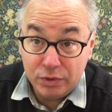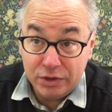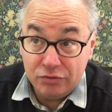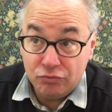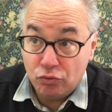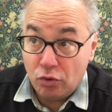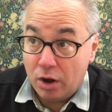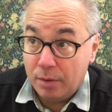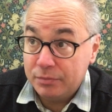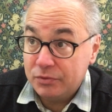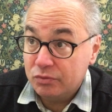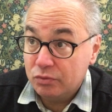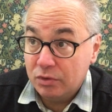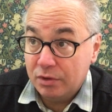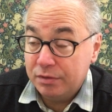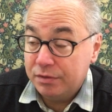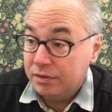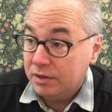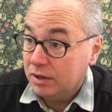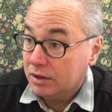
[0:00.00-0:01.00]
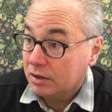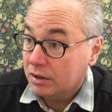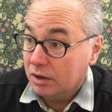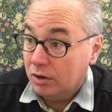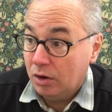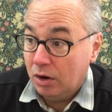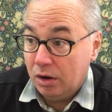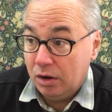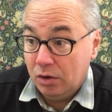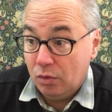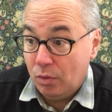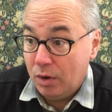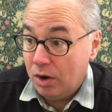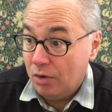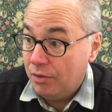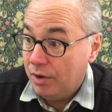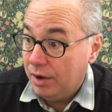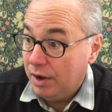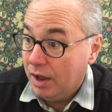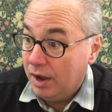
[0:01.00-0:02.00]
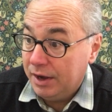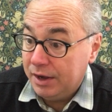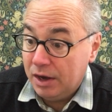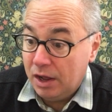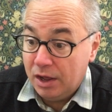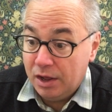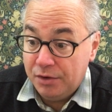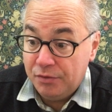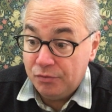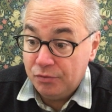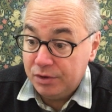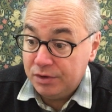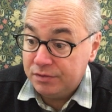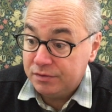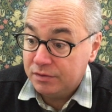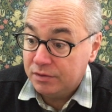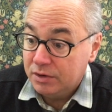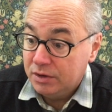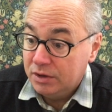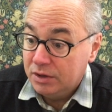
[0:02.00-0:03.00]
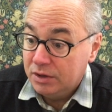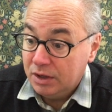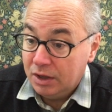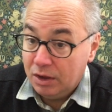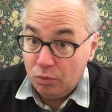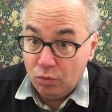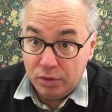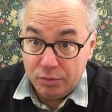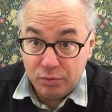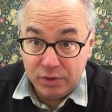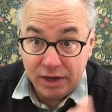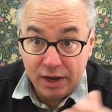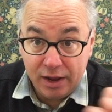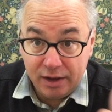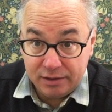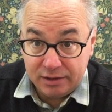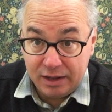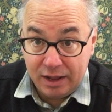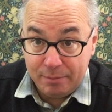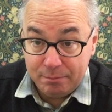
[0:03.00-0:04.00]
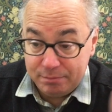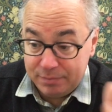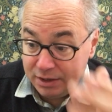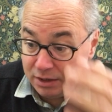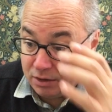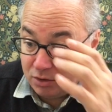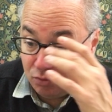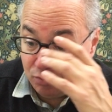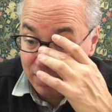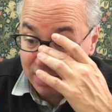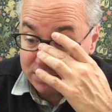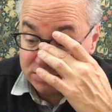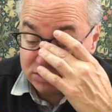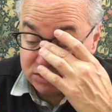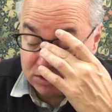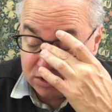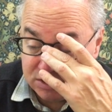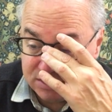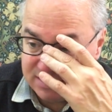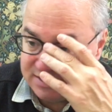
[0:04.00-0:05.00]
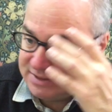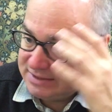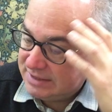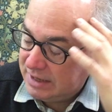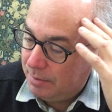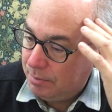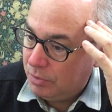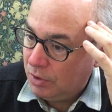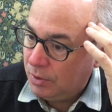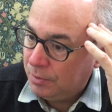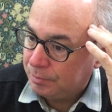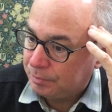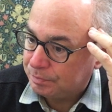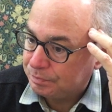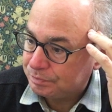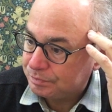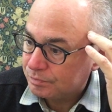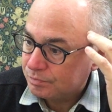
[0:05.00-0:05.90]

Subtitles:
We dropped to, I think, around 900 when we had that big correction in December.